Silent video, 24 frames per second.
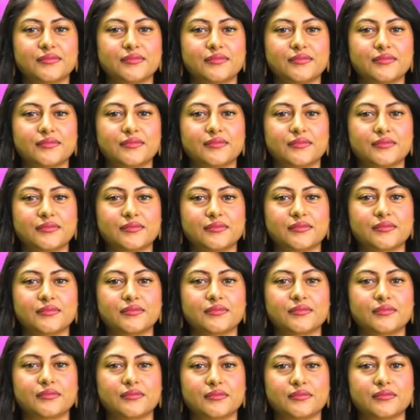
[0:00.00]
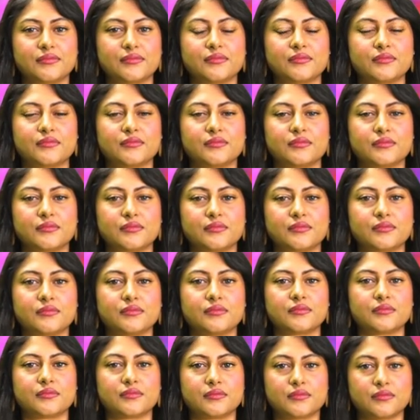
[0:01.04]

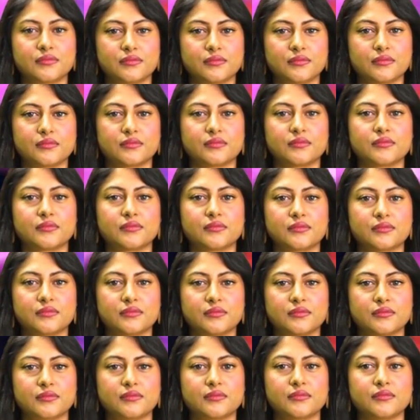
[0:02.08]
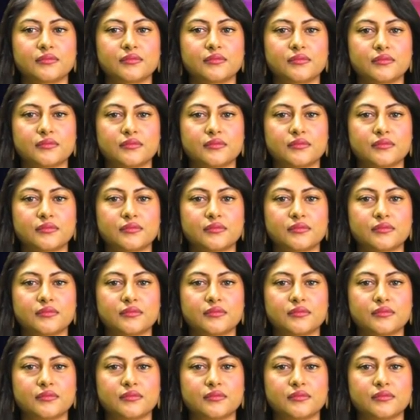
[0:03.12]
[no speech]